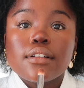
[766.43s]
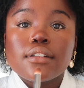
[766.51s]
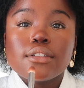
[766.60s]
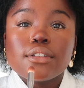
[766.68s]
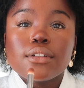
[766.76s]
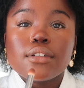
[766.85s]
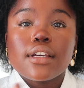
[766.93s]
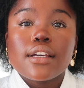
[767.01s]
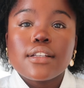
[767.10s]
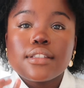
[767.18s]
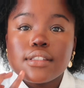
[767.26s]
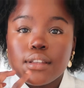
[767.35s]
so you kind
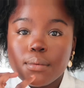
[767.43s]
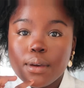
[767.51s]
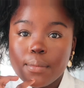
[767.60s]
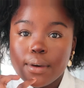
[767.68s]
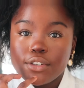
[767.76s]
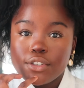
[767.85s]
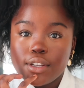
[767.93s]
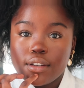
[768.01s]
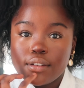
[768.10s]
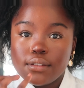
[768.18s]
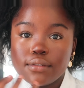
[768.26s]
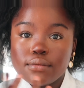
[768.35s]
of see where my
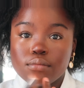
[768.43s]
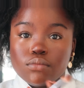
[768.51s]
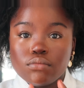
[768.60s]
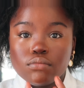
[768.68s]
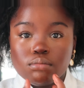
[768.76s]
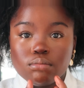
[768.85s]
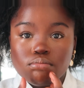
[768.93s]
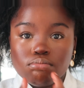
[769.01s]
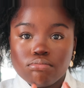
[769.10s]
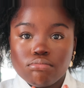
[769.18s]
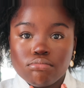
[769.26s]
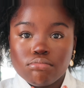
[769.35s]
chin
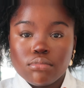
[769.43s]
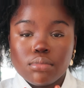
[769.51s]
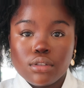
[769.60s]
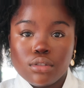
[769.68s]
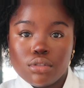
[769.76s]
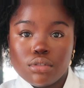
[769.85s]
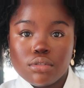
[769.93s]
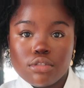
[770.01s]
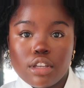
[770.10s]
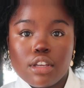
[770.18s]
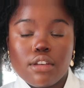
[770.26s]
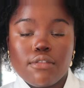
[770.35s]
protrudes,
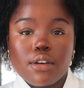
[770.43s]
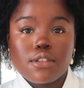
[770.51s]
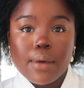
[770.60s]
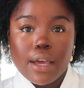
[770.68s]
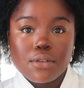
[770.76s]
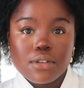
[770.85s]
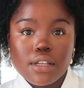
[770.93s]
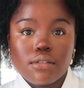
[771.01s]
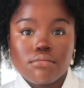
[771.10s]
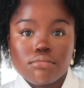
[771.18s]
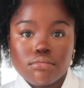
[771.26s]
like if I was pouting.